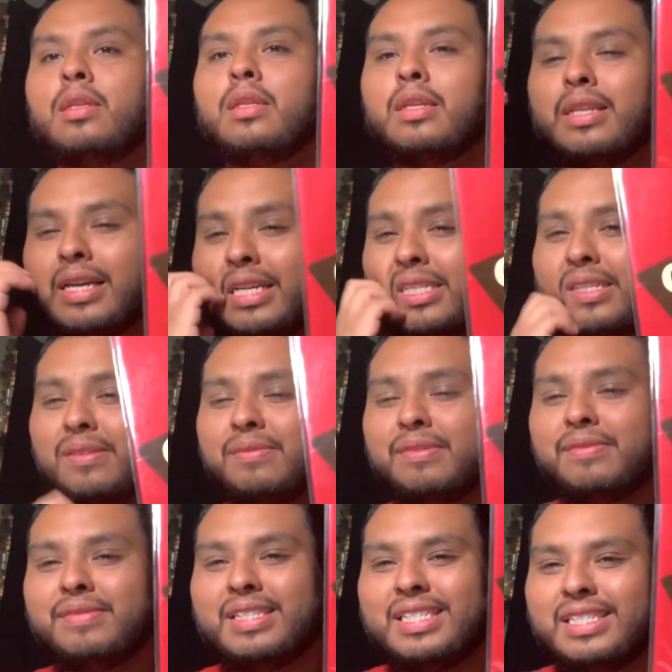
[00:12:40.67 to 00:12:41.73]
The
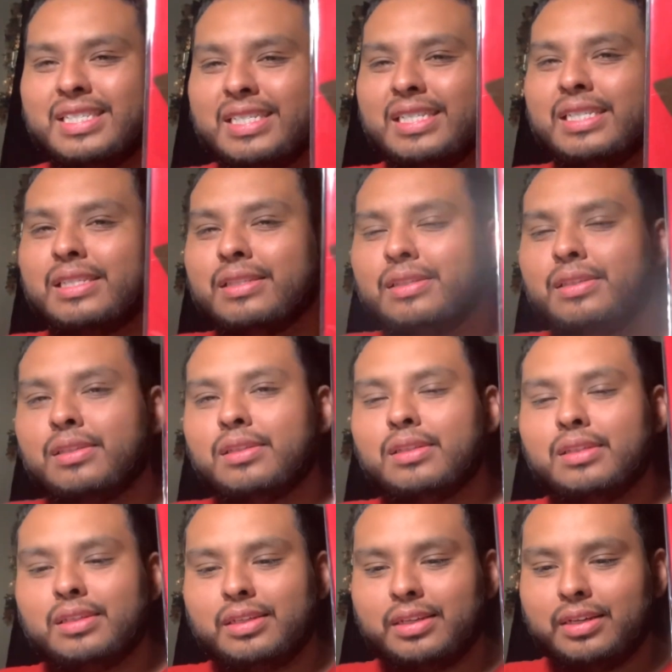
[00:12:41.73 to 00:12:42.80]
1956
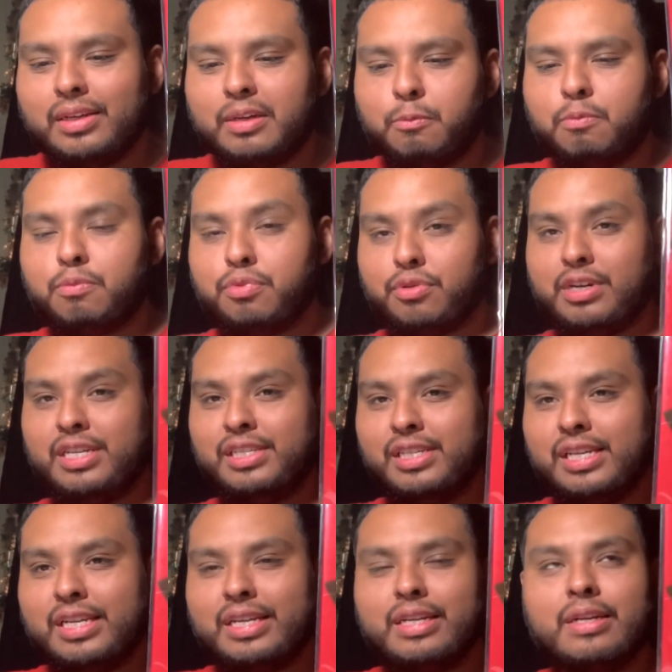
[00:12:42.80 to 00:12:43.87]

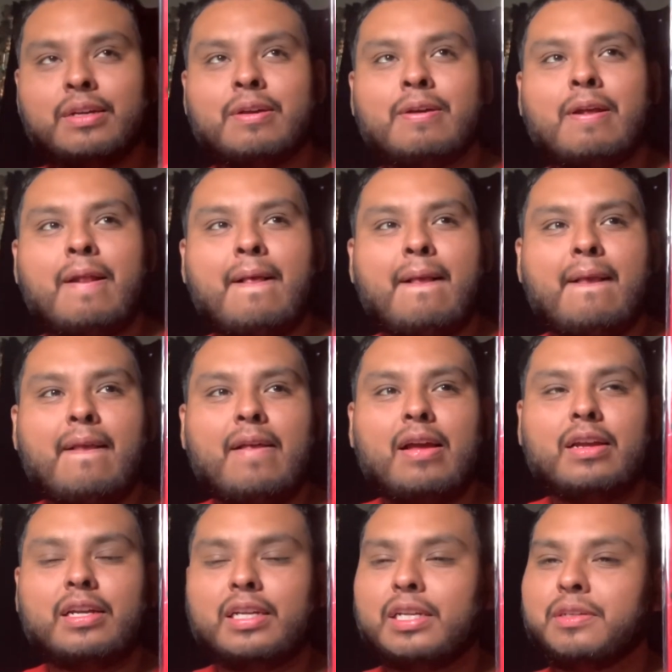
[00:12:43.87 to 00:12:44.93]
pressing,
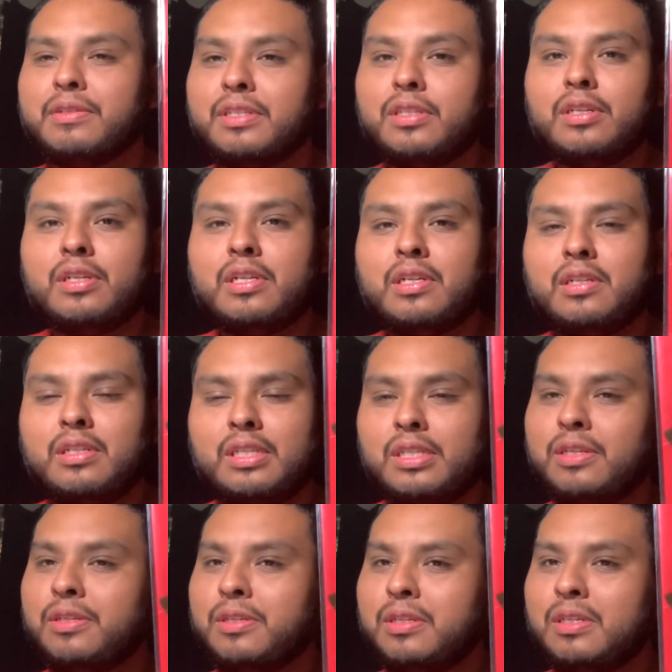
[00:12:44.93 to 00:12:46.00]
it
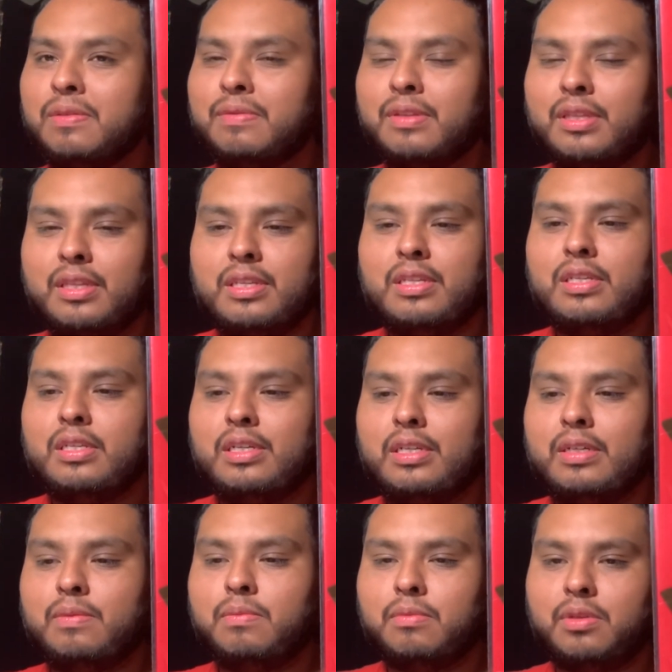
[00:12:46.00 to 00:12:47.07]
starts off with this
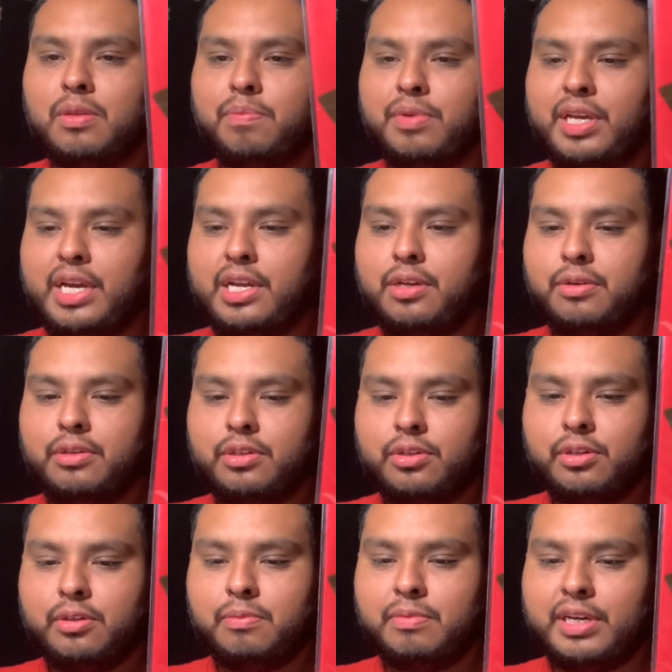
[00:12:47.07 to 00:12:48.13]
with piano
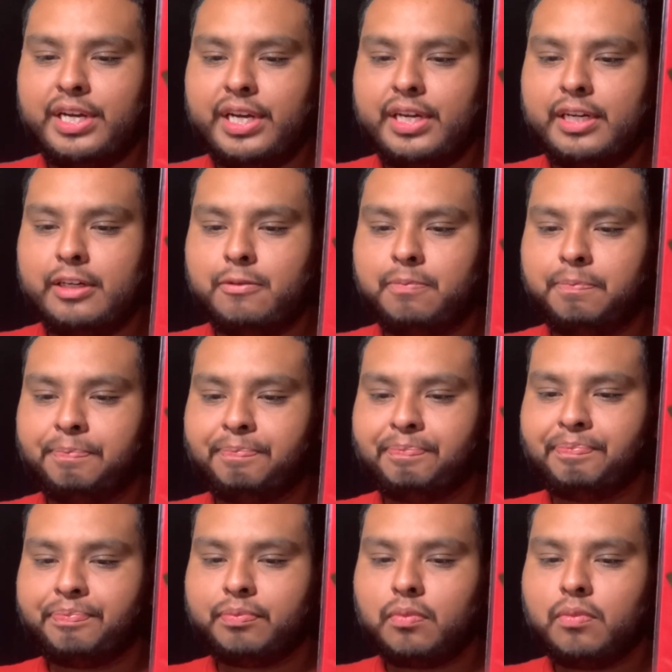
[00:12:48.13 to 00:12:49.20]
intro by
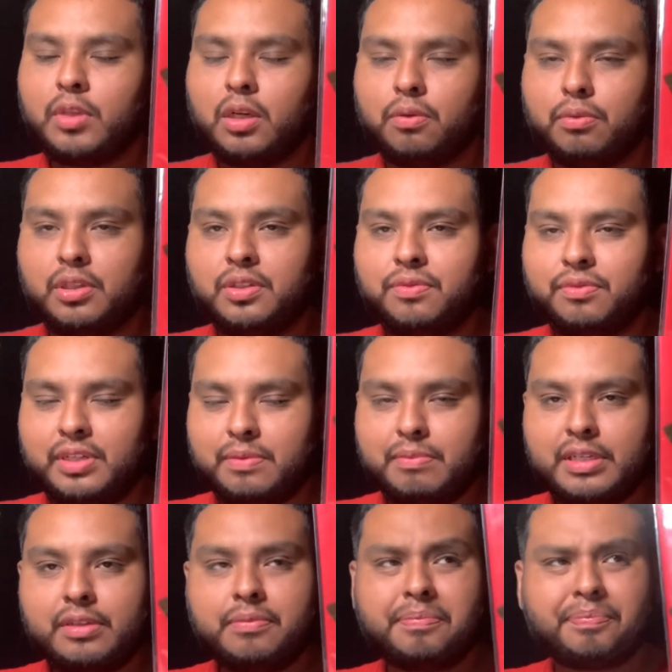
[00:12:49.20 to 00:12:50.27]
Russ
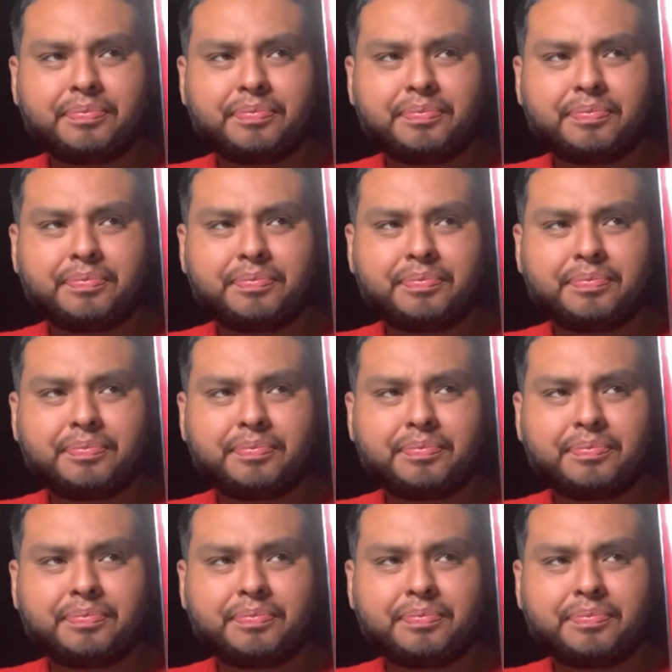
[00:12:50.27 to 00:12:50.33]
Freeman,